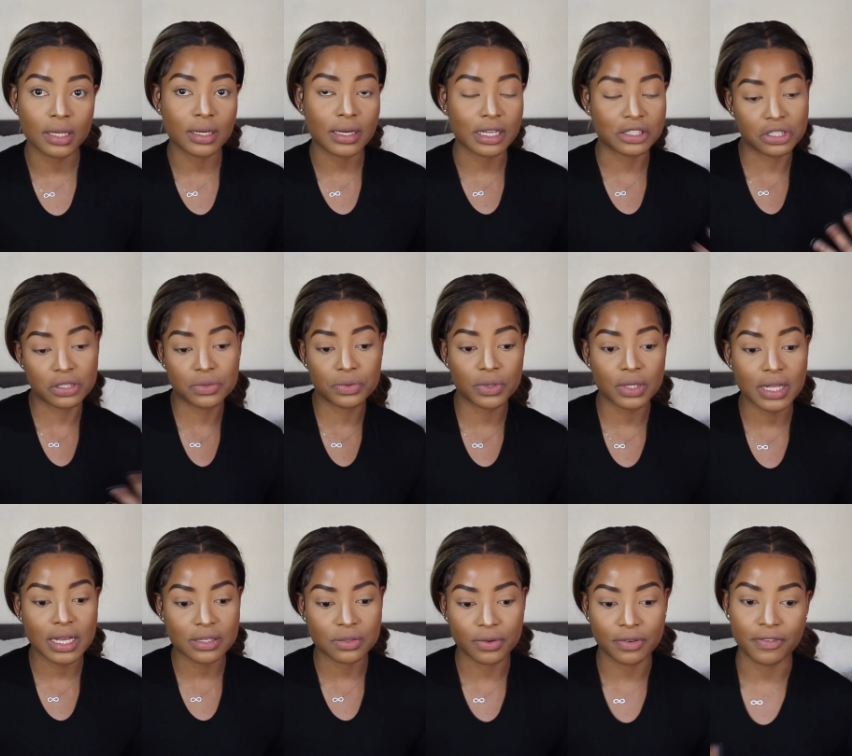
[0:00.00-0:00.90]
look I just
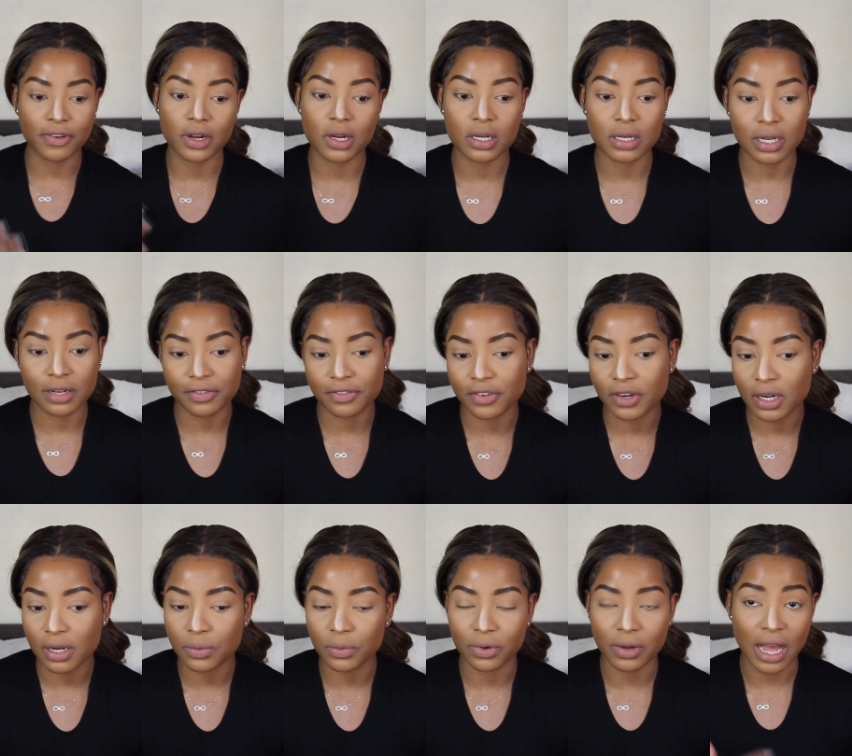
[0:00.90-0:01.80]
realized we're very
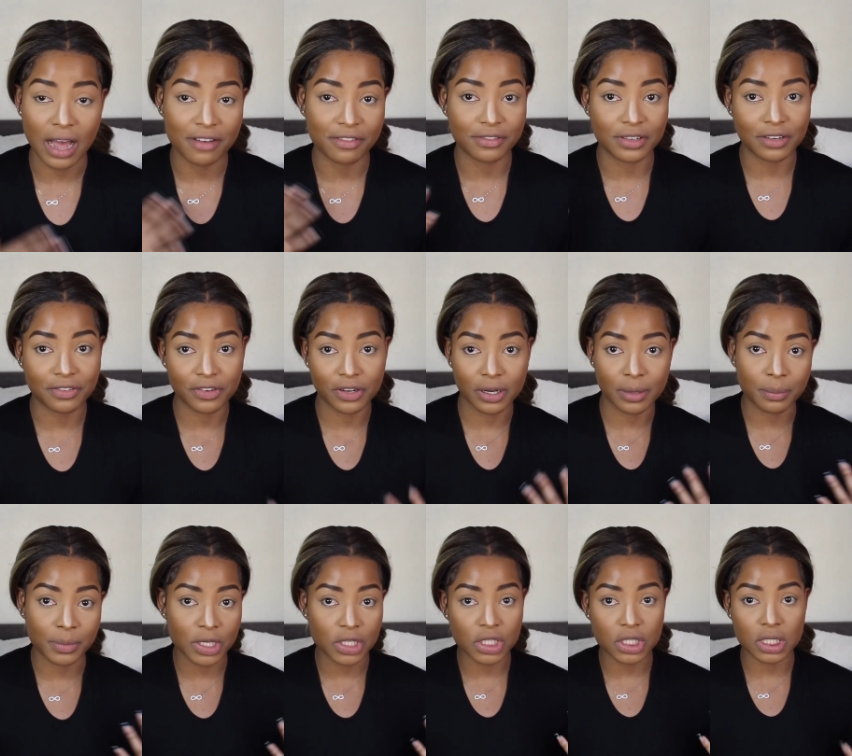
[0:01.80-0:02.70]
different we have different
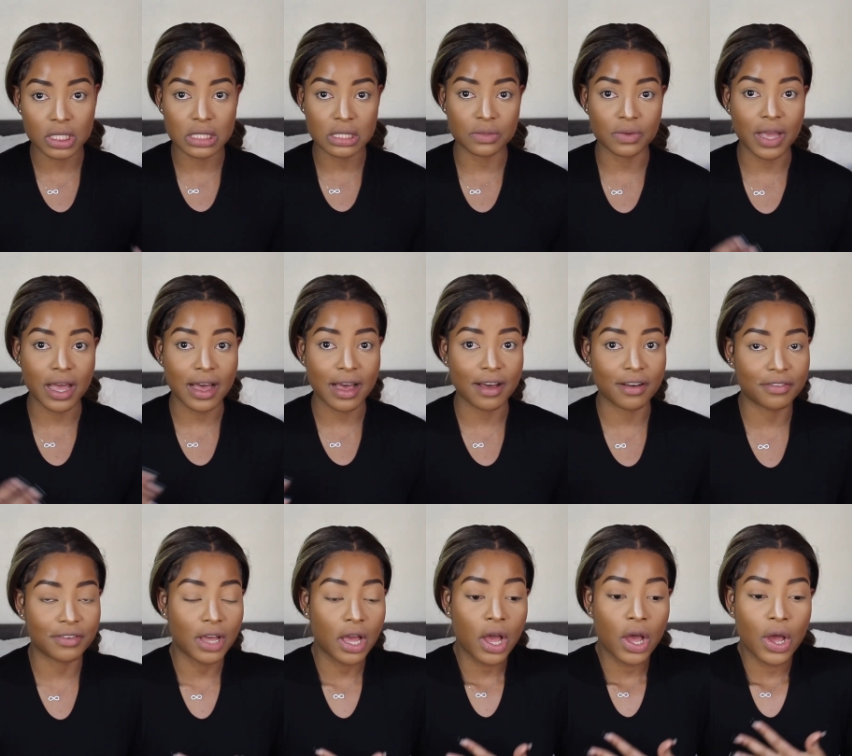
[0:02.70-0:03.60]
ambitions we
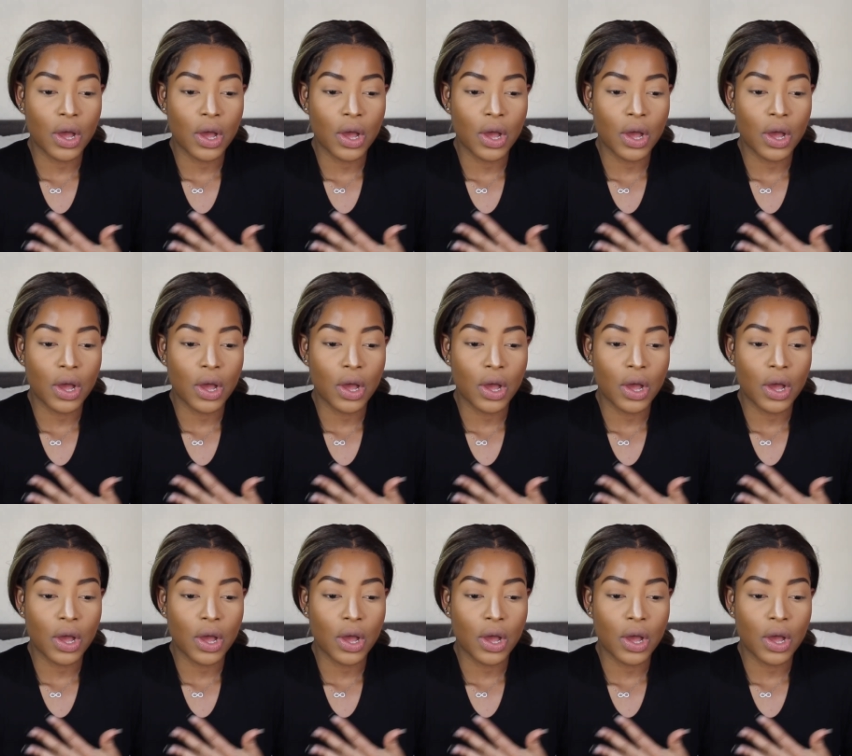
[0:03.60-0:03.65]
have